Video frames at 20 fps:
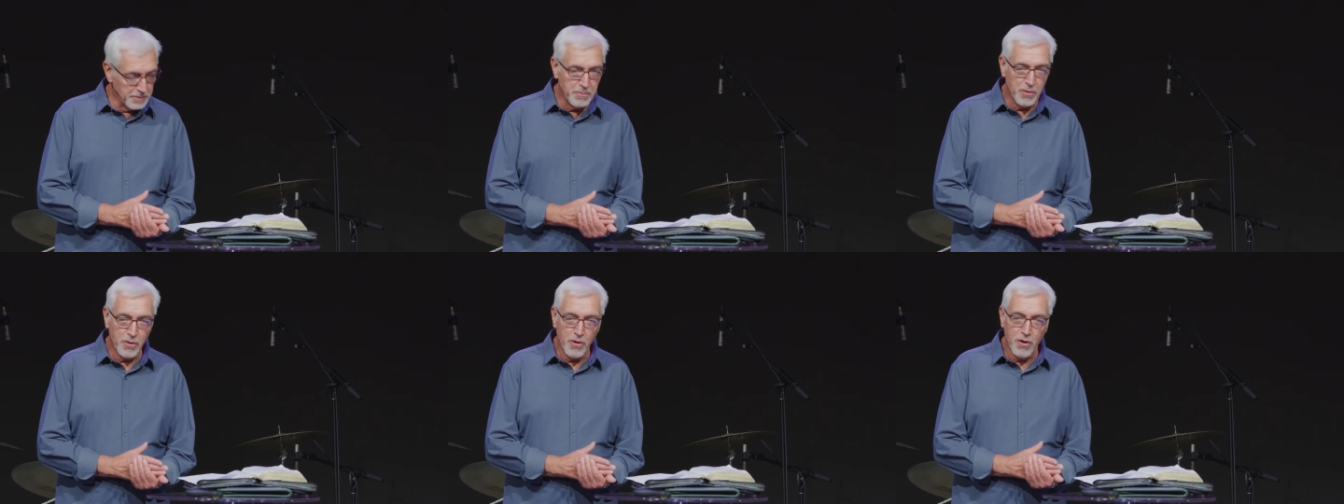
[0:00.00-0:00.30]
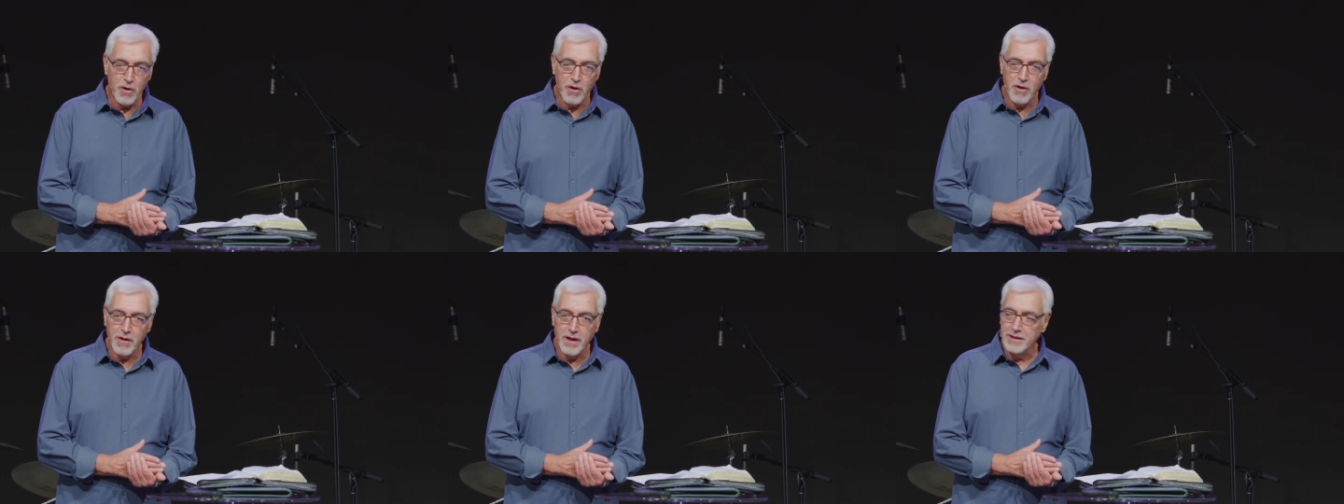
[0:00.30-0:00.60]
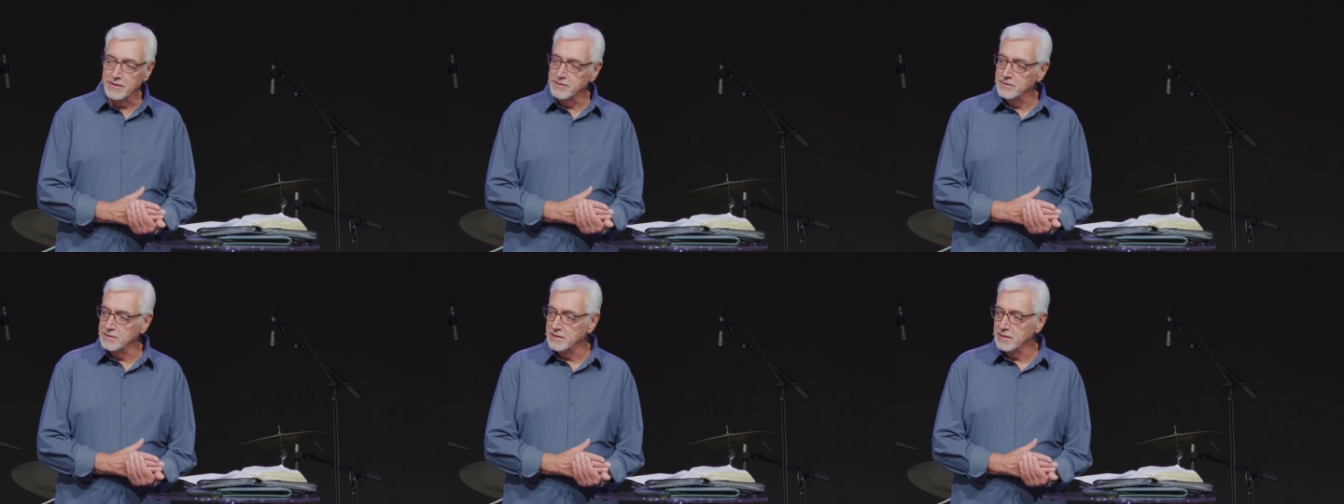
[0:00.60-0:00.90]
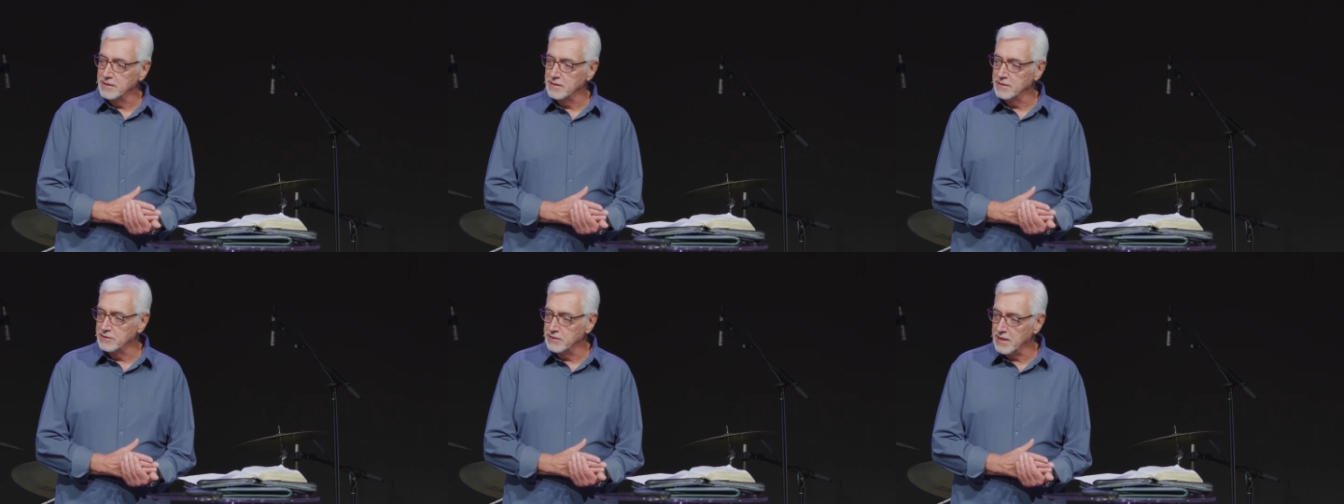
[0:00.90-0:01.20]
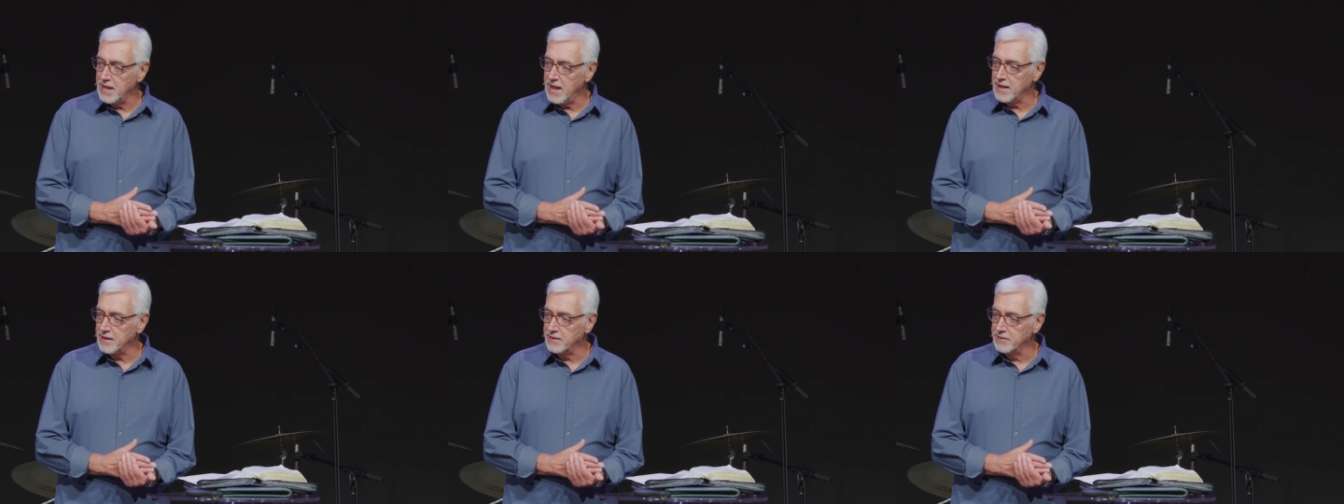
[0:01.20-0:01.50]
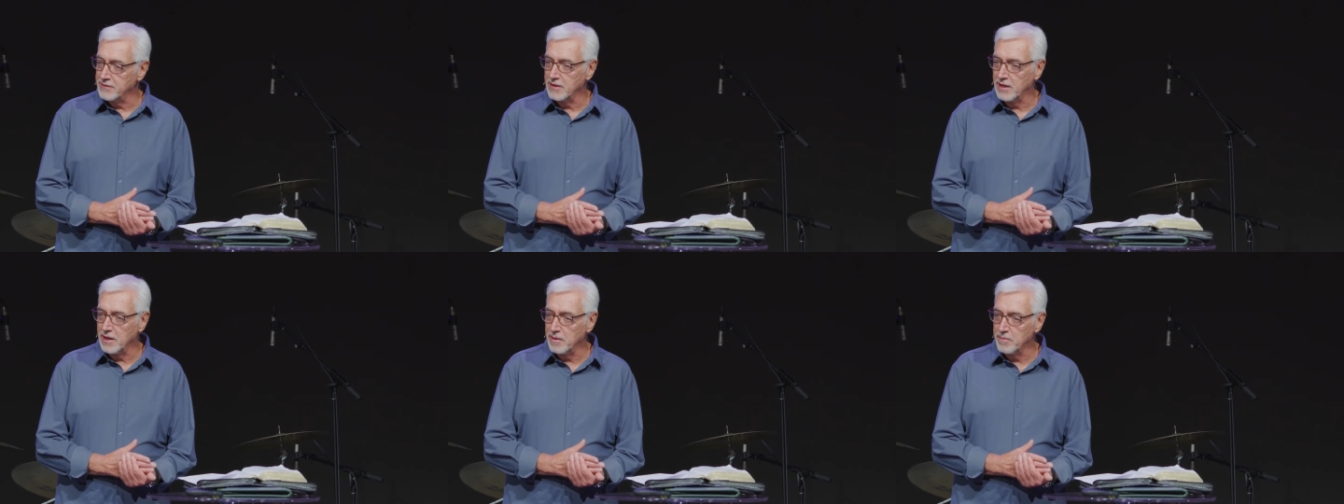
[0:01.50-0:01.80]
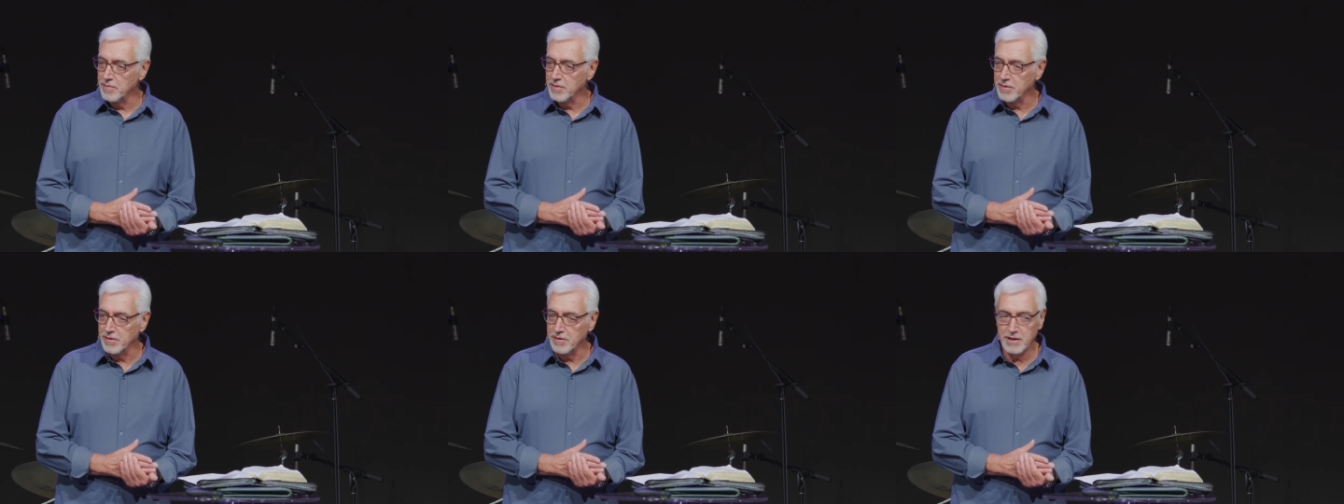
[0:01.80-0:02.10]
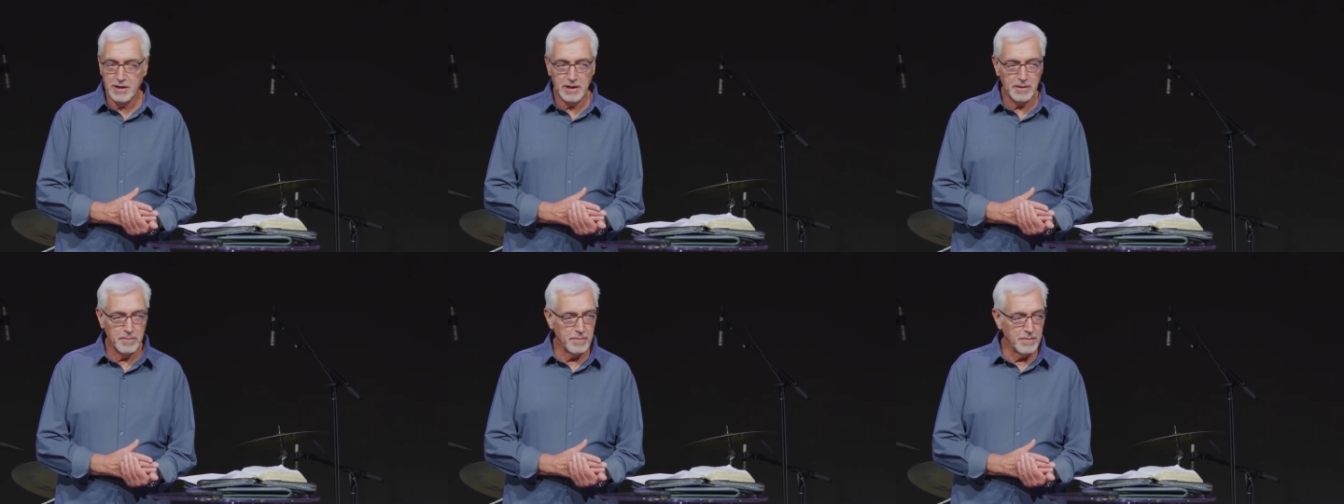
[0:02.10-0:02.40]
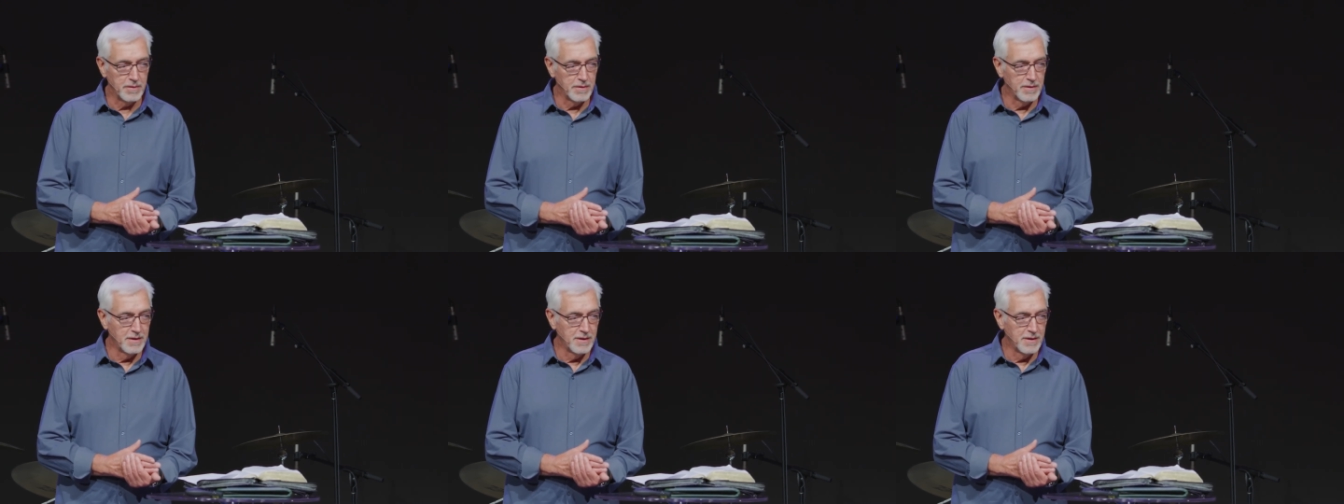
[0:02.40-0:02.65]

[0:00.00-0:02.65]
Paul has the exact same theme